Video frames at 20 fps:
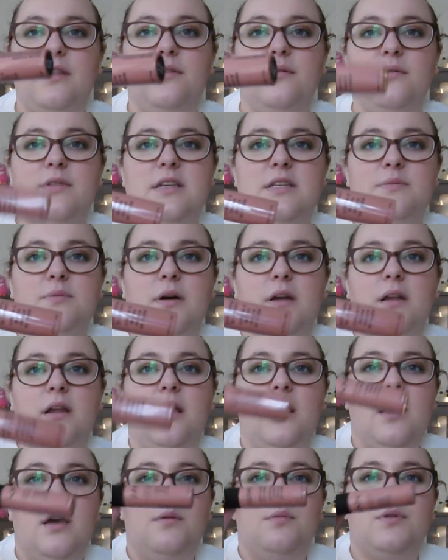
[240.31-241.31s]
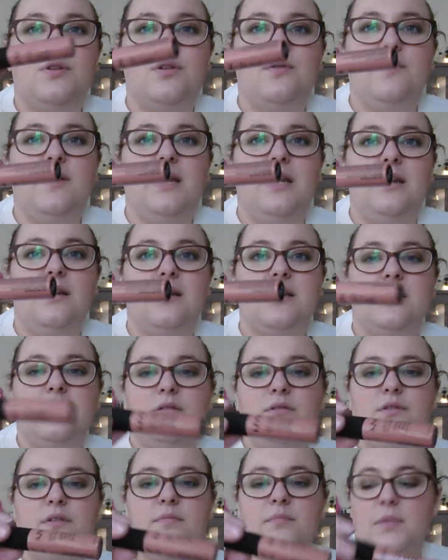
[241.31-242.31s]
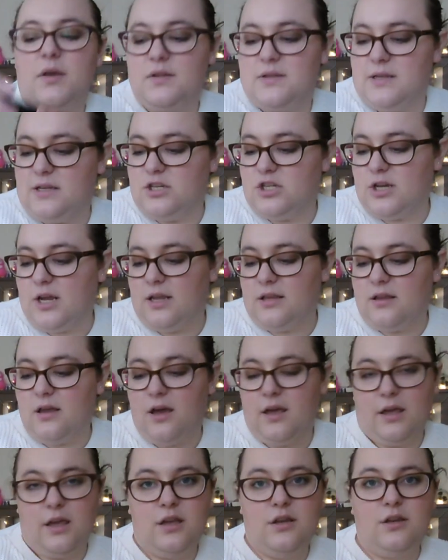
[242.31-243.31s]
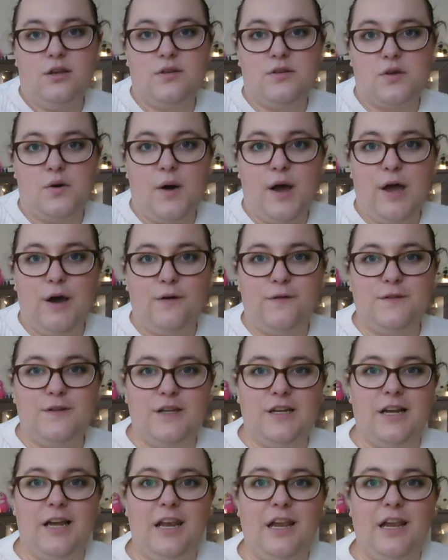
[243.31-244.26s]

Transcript: I thought this one was a really nice sort of muted shade that I can use quite often.